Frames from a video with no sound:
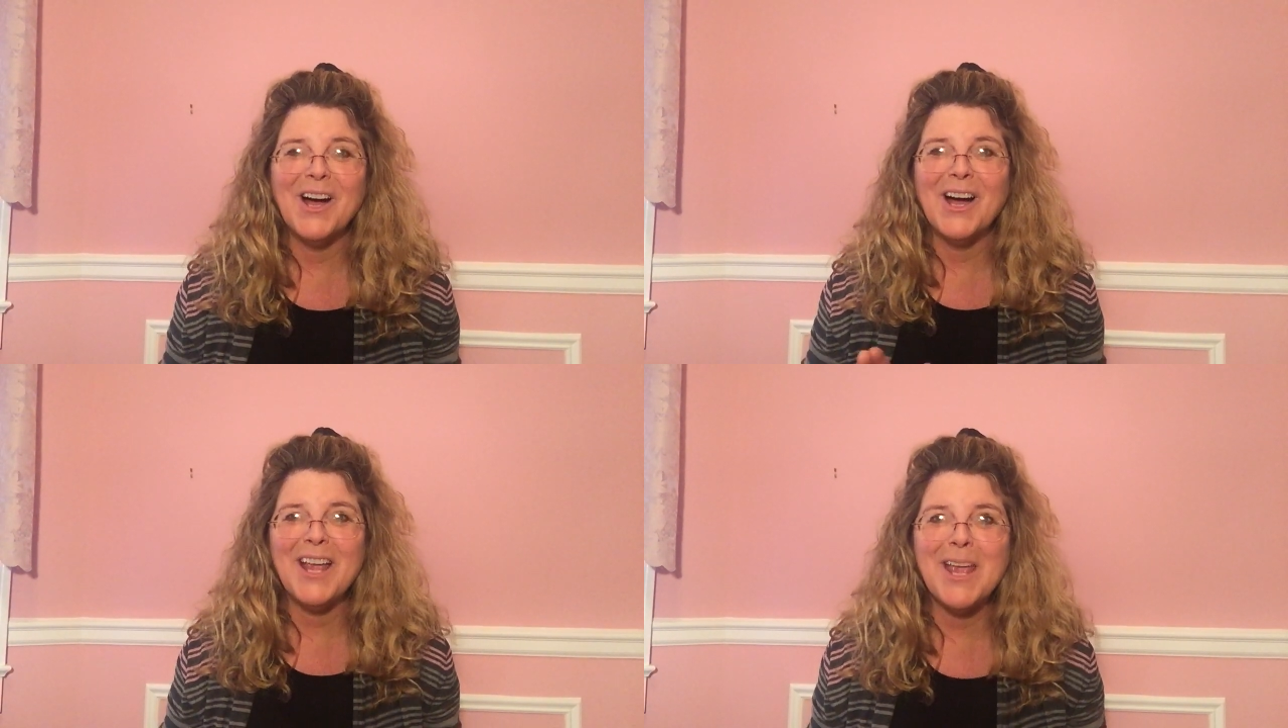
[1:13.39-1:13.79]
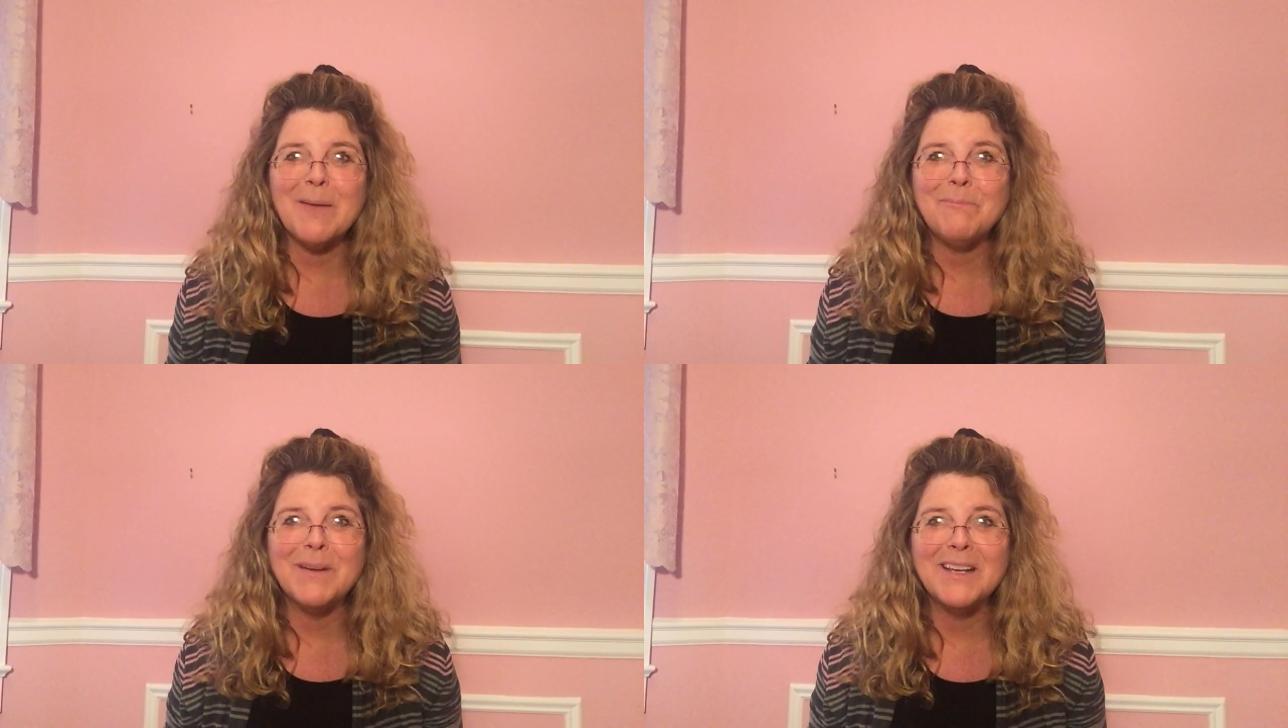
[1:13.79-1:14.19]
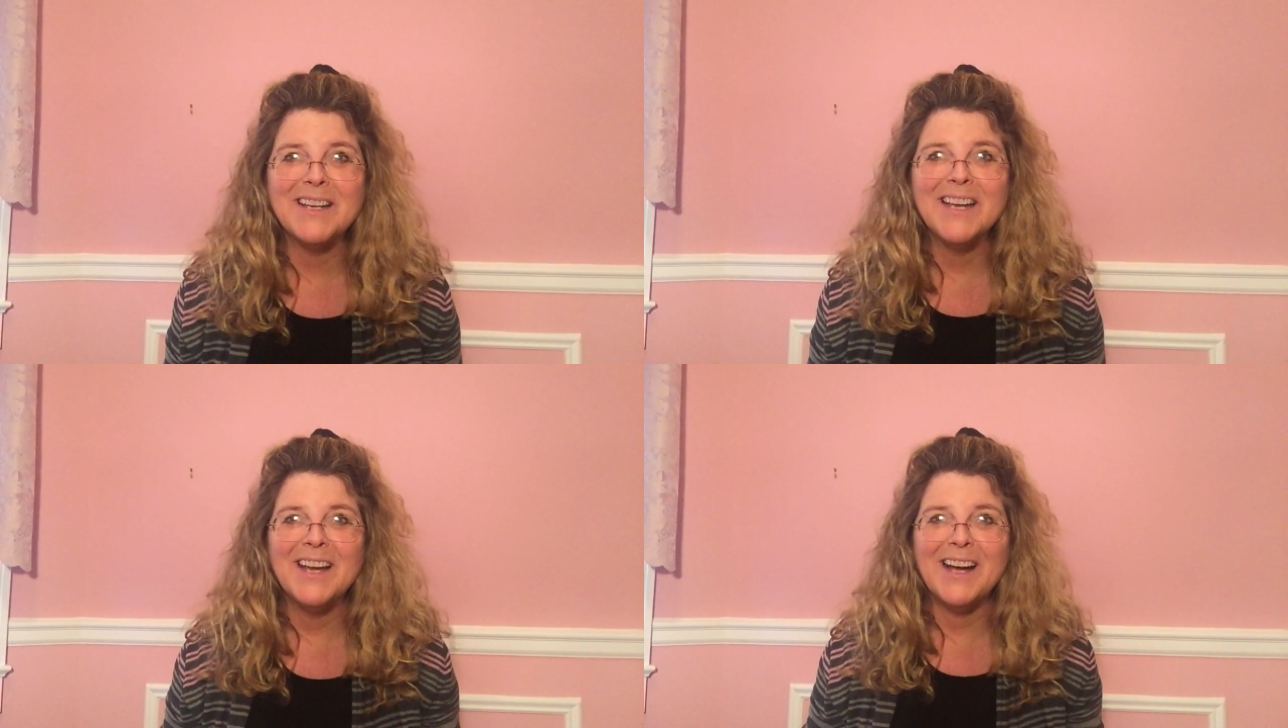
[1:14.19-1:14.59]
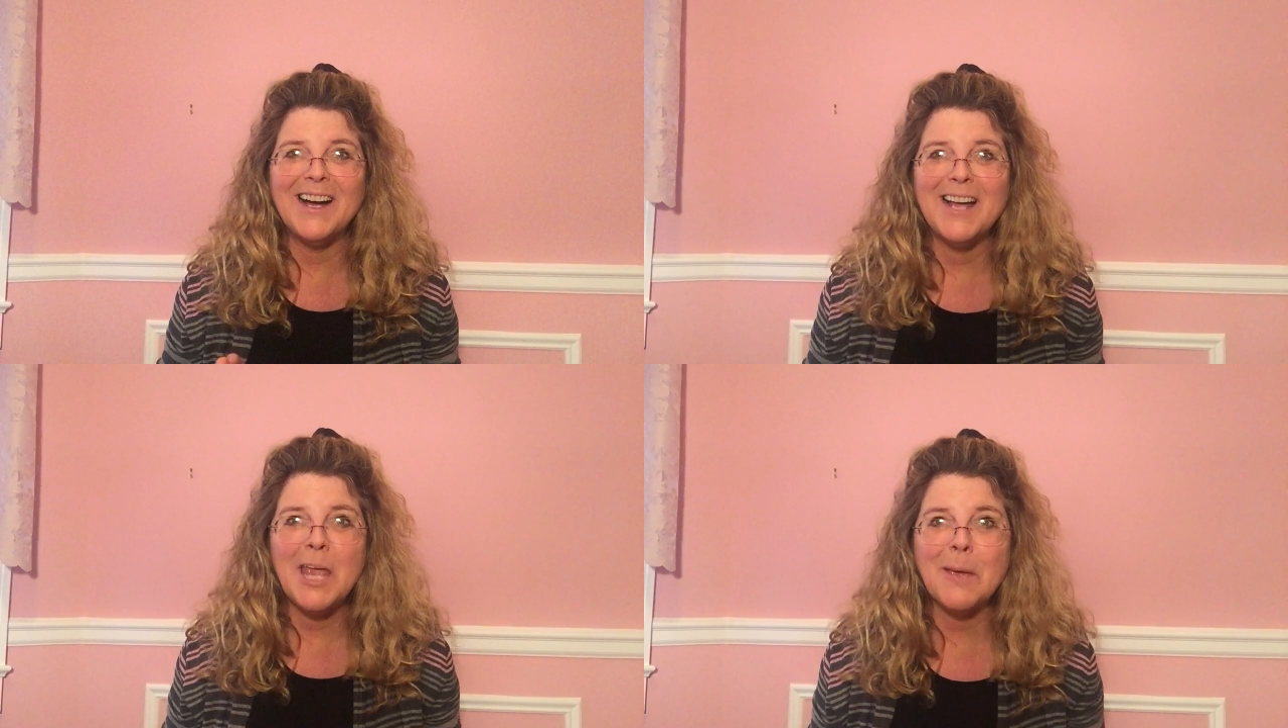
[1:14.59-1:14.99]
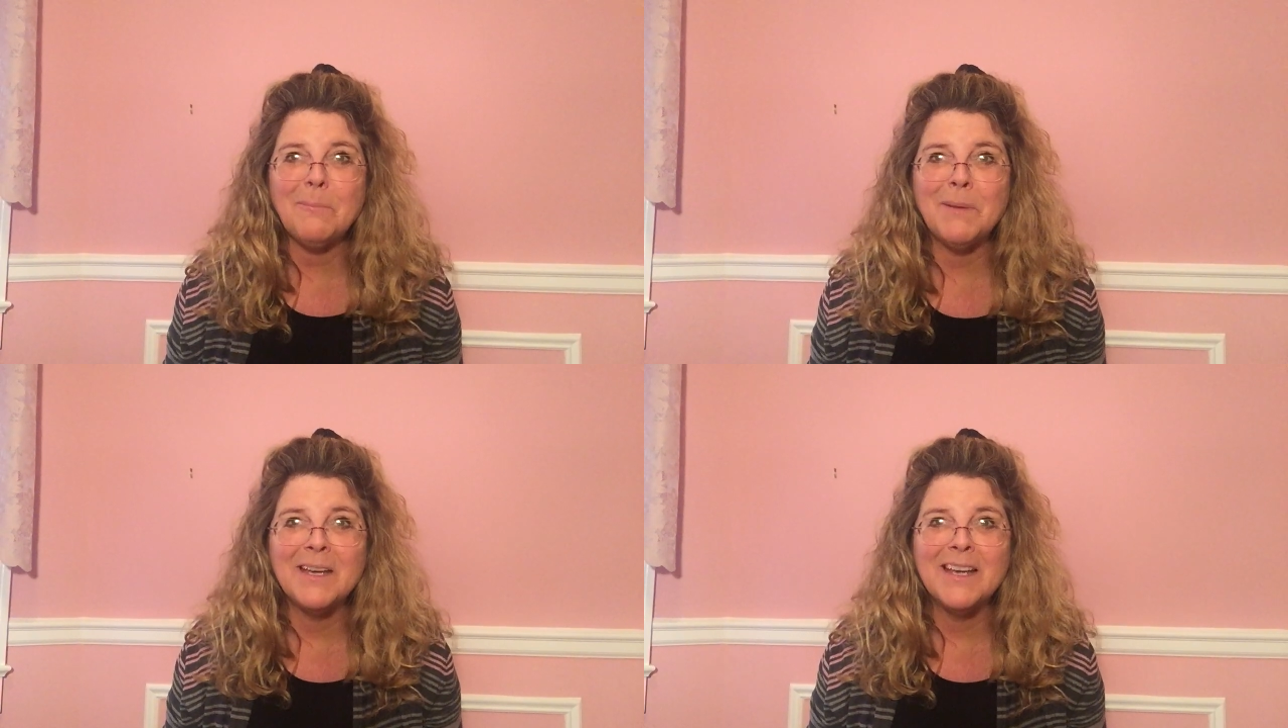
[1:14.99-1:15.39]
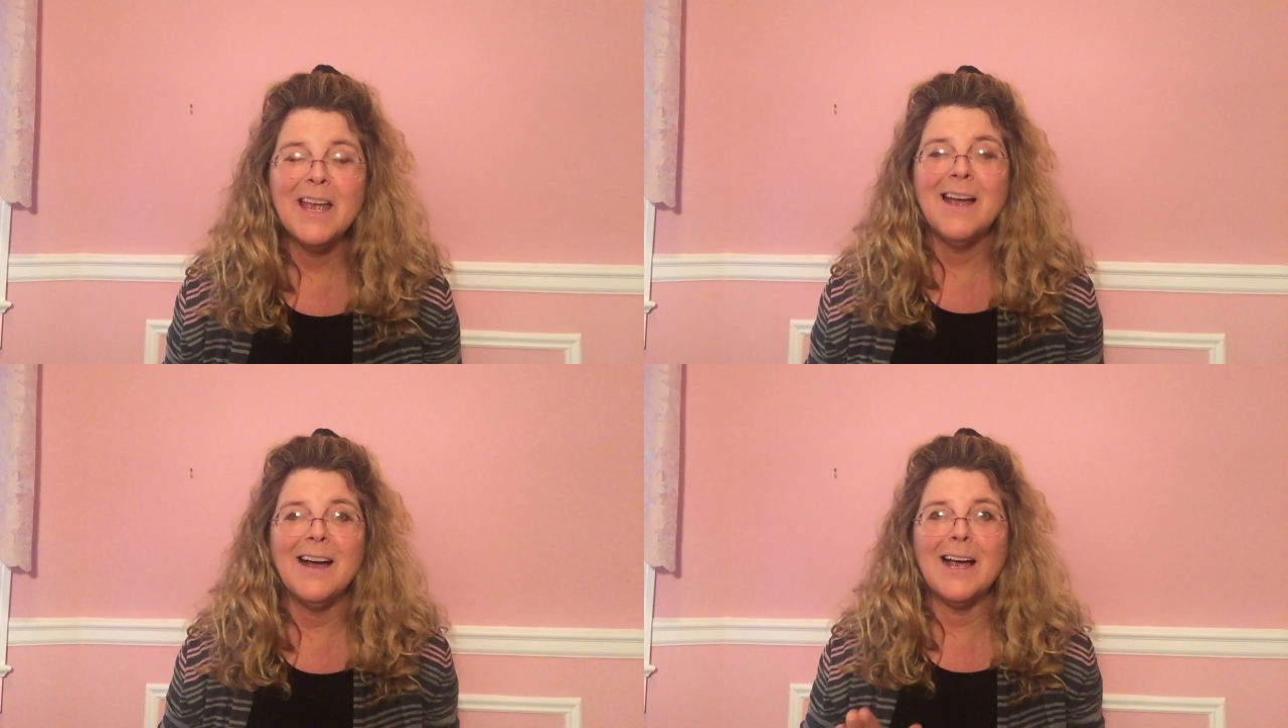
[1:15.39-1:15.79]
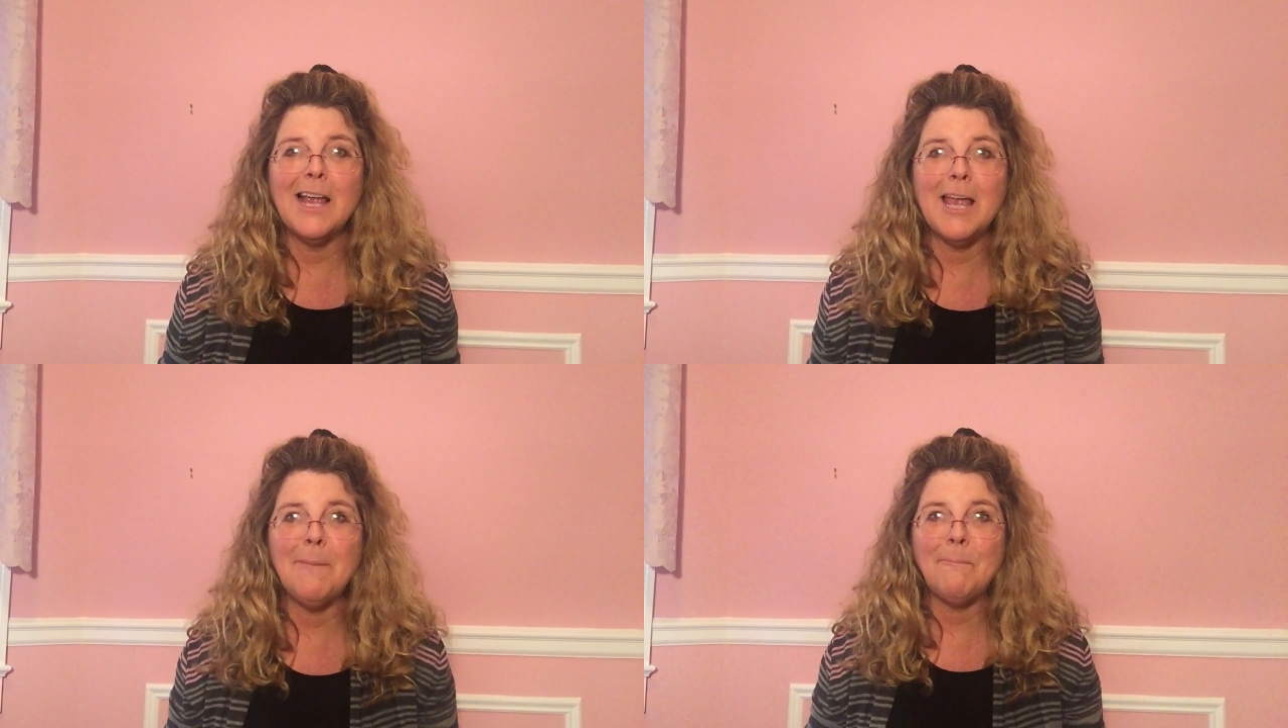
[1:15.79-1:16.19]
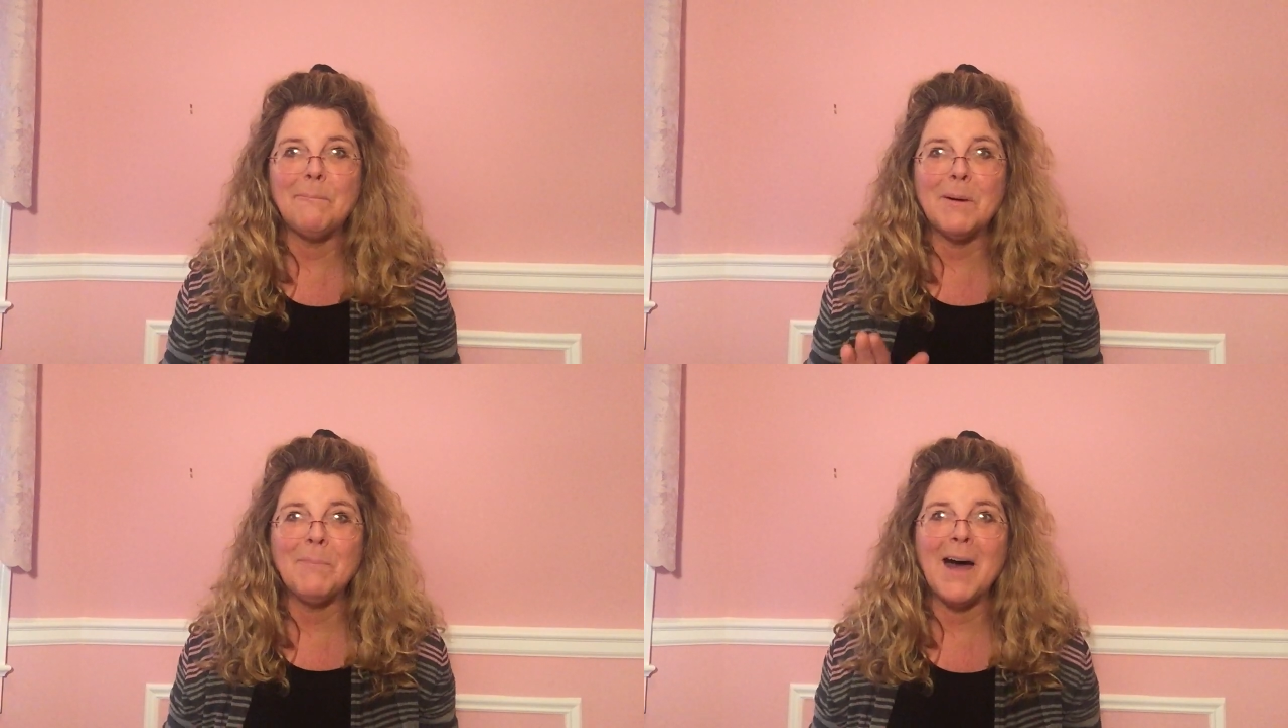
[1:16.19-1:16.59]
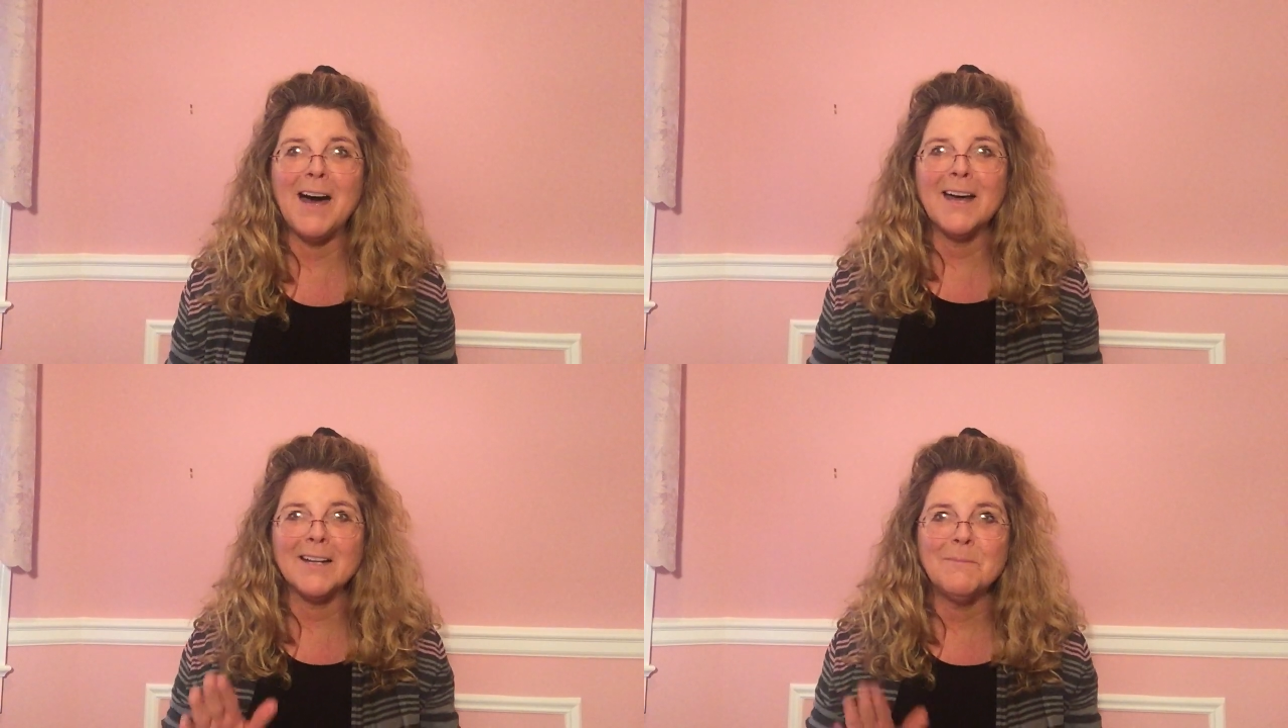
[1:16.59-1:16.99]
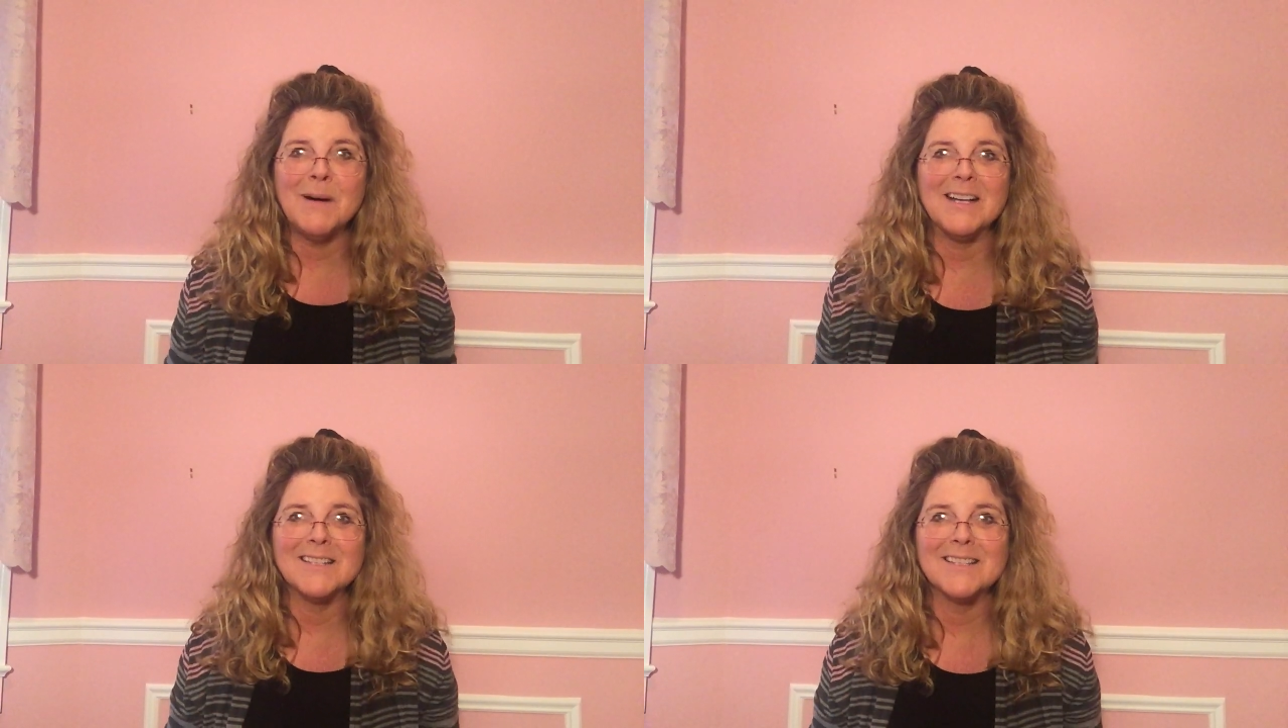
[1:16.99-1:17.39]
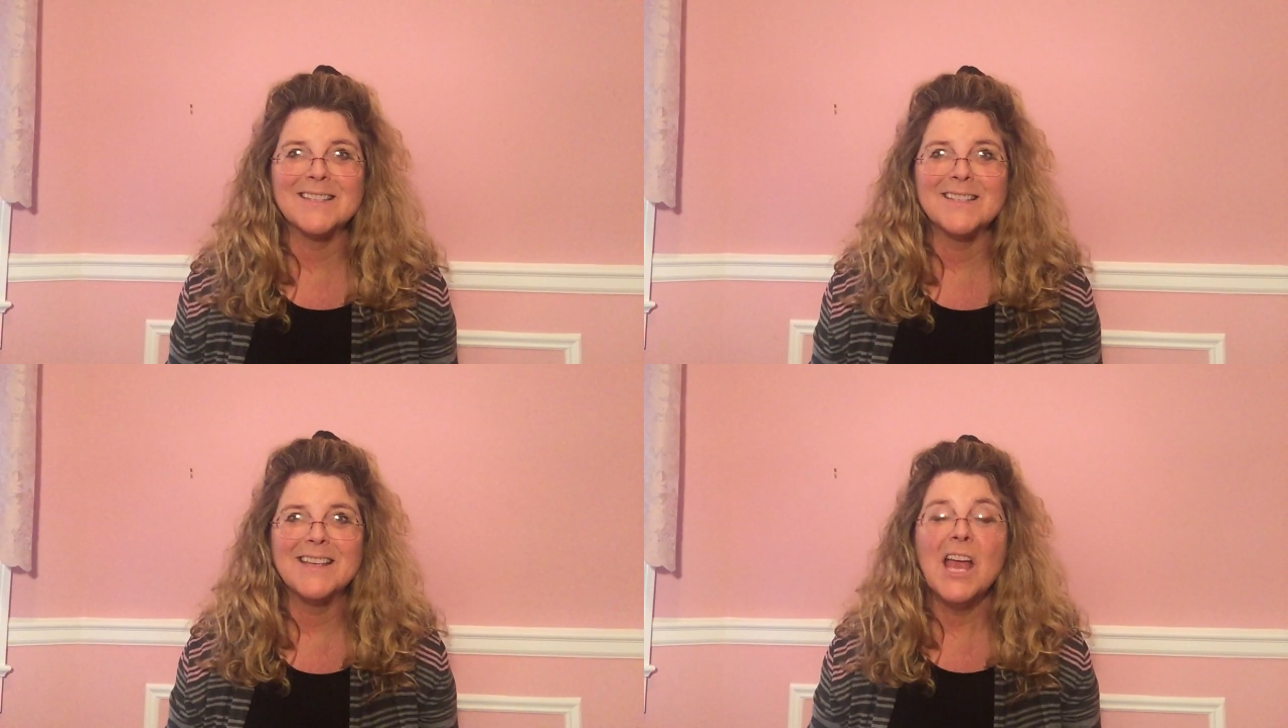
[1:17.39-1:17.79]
A hip, a hip, a hippopotamus.